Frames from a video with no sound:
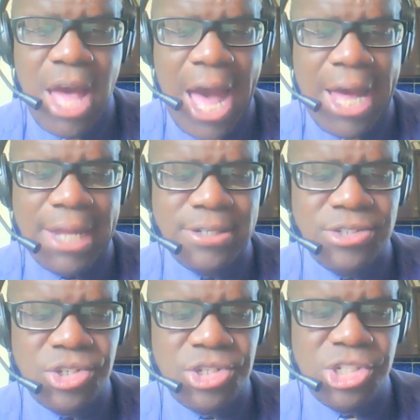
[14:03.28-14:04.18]

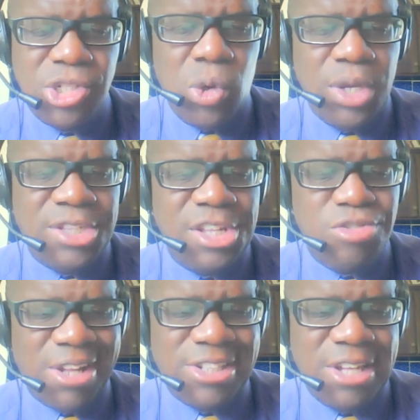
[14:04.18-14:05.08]
And so it's
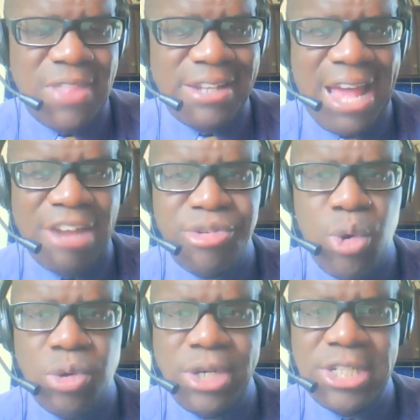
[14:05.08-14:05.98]
interesting that Andrew
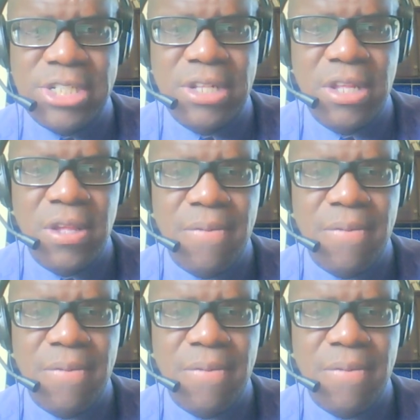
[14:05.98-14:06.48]
Holness,